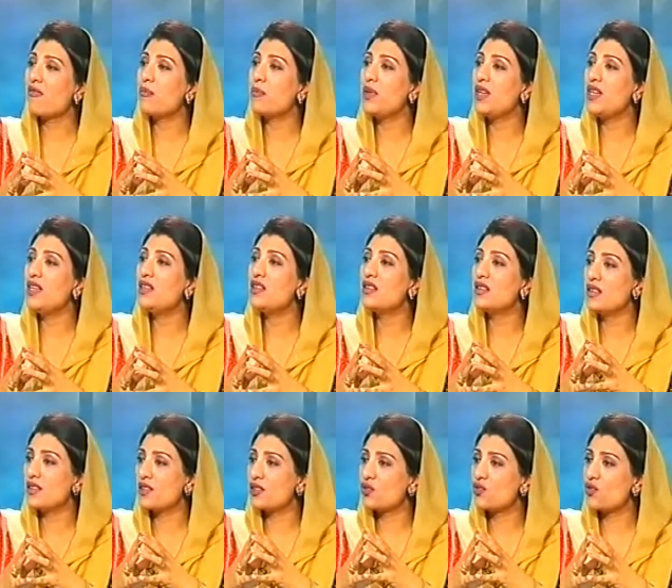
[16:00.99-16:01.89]
been
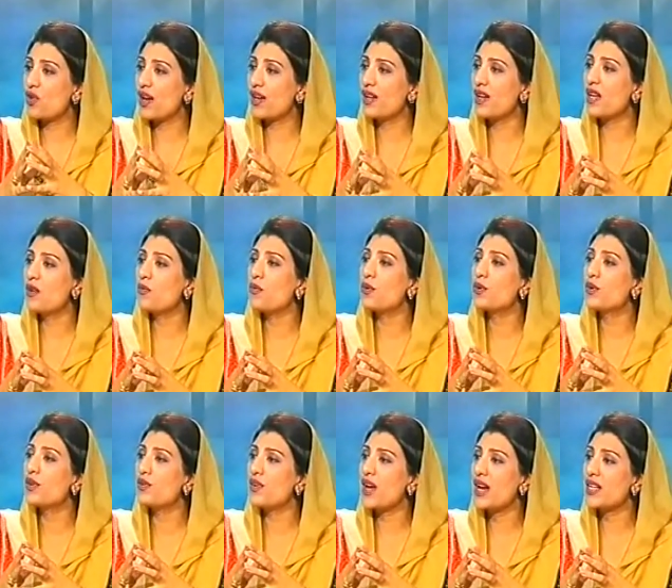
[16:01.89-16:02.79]
struggling for the
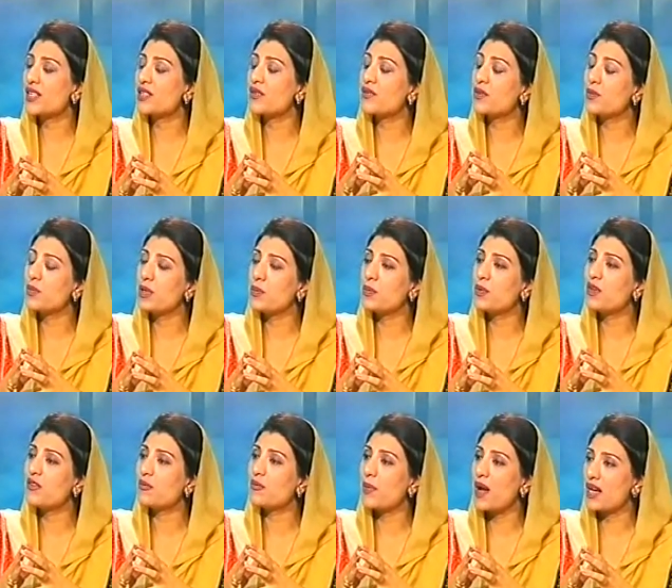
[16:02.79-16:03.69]
rights of the people
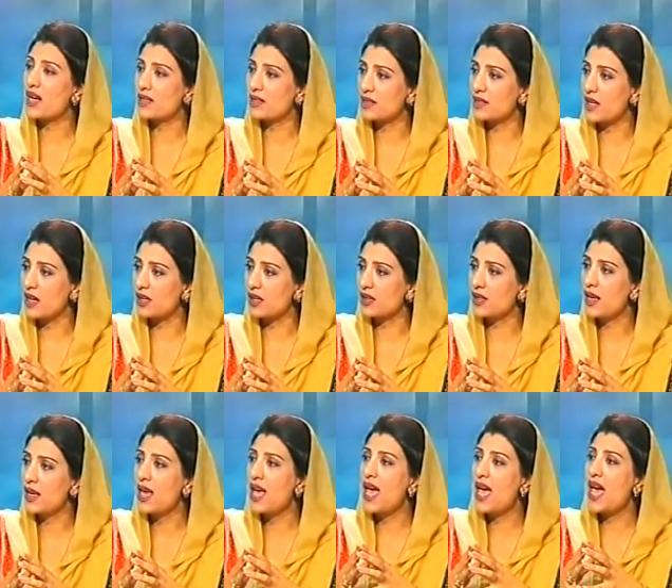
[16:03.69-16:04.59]
of Pakistan.
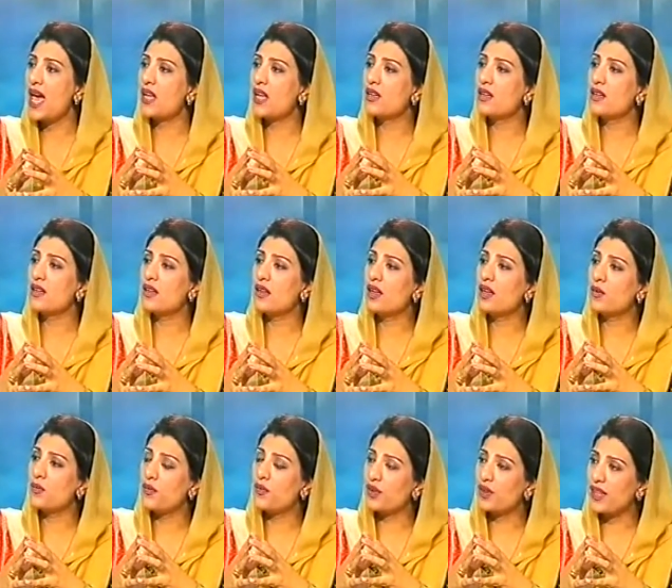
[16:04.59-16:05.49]
And
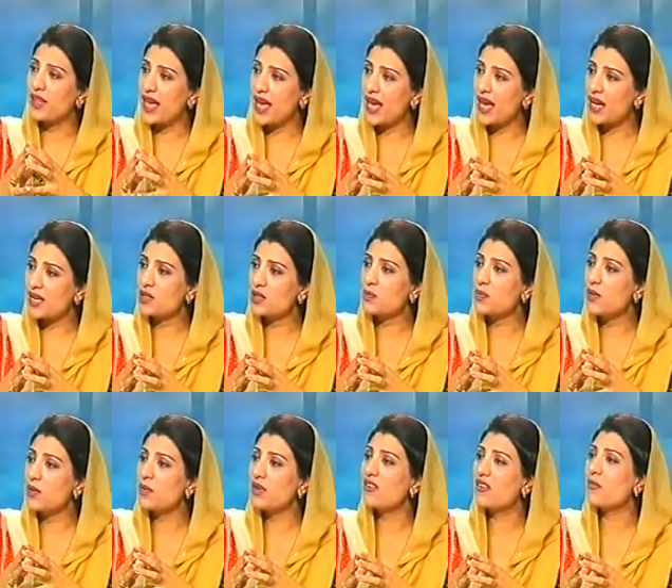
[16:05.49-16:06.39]
for that,
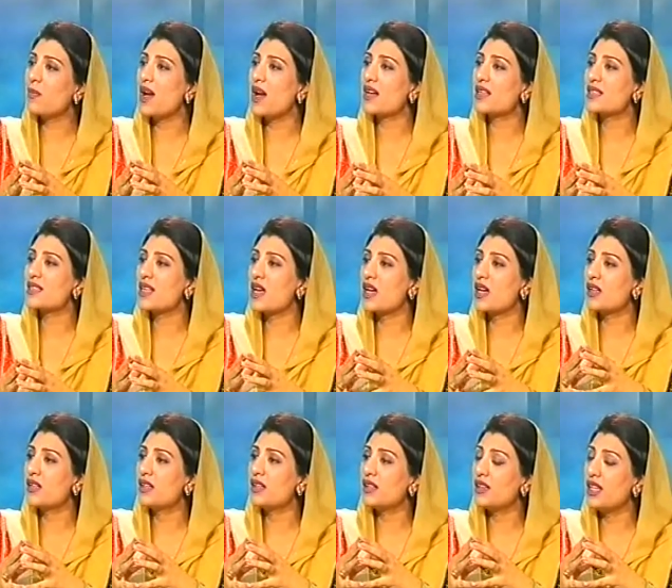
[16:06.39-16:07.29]
people of
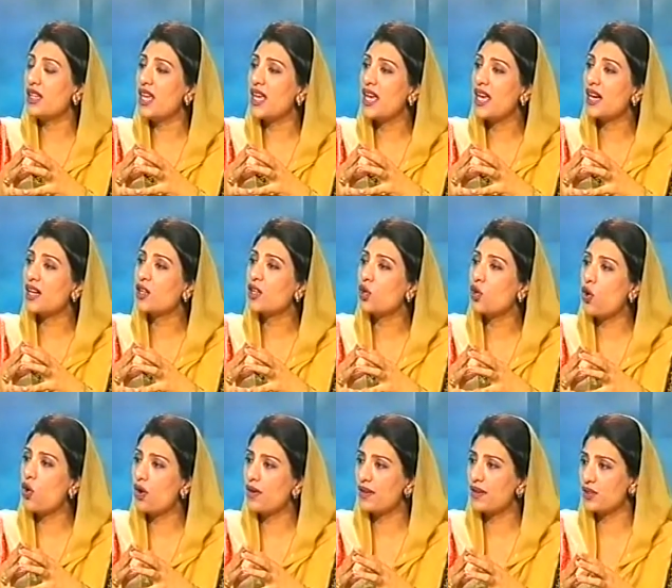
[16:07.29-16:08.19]
Pakistan, they
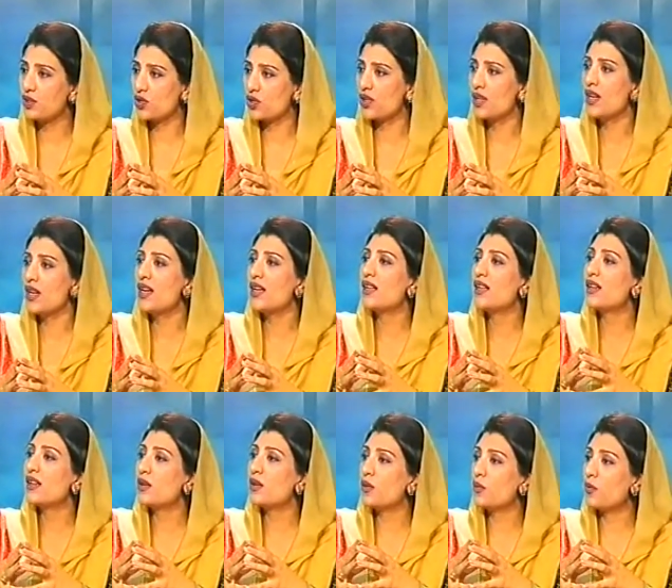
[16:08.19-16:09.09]
acknowledge
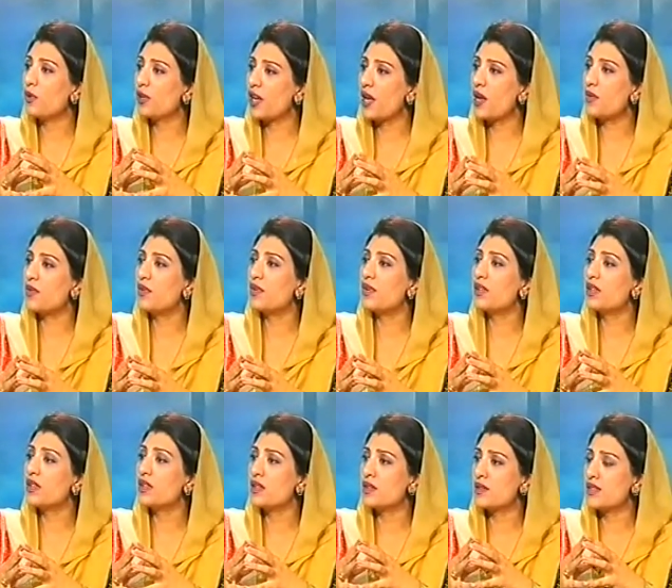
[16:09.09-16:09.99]

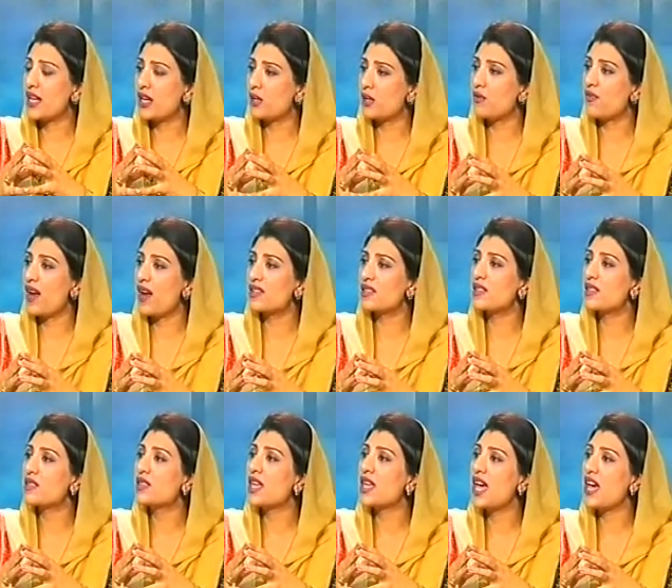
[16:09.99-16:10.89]
whatever sacrifices
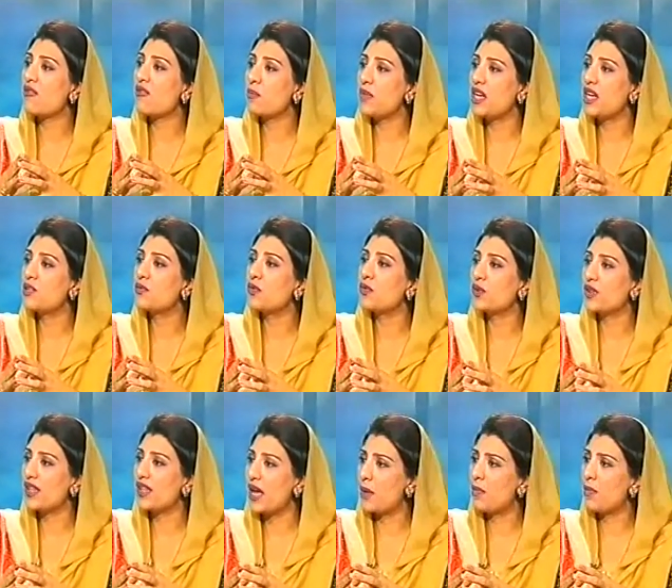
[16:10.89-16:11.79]
they have made for
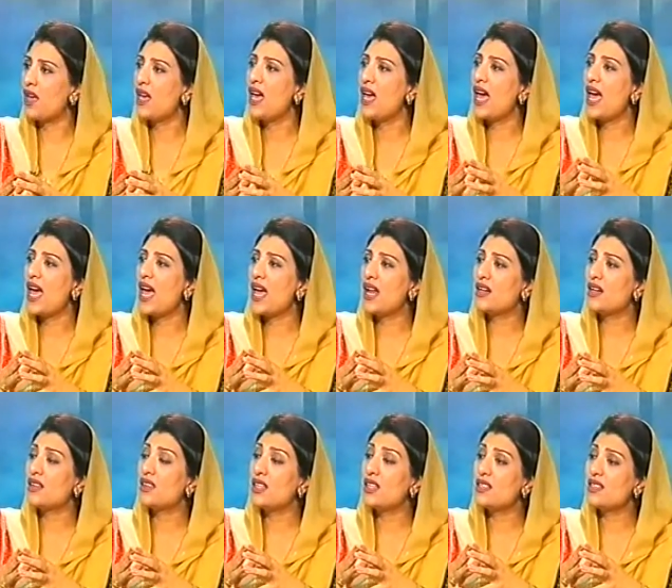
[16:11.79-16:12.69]
them,
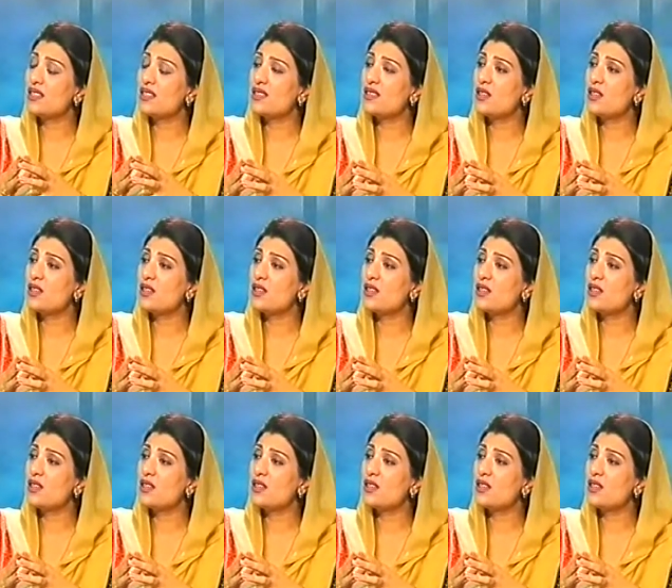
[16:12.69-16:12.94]
and this is